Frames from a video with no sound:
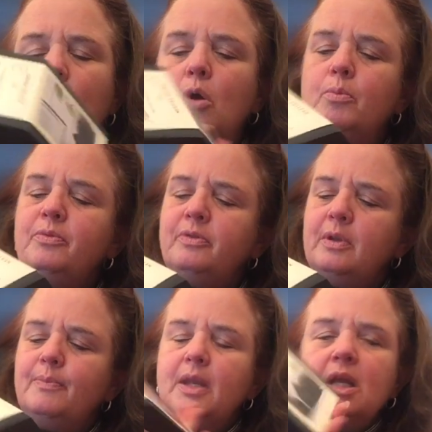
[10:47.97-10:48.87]
homes
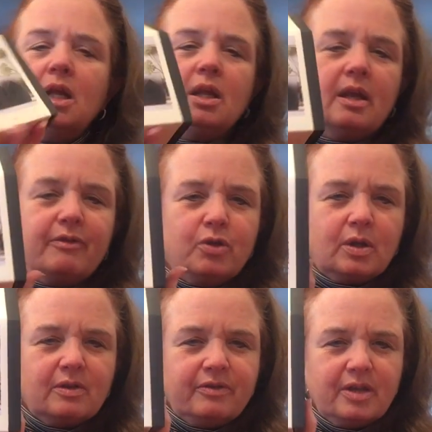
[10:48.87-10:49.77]
if you
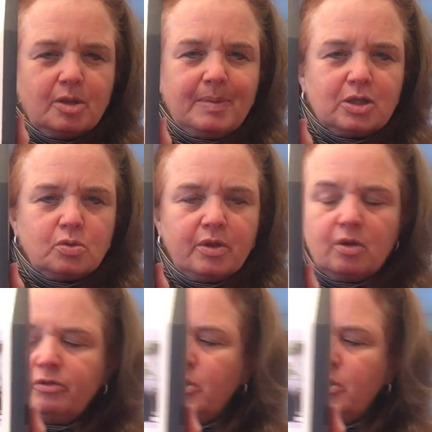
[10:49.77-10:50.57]
can see the picture there.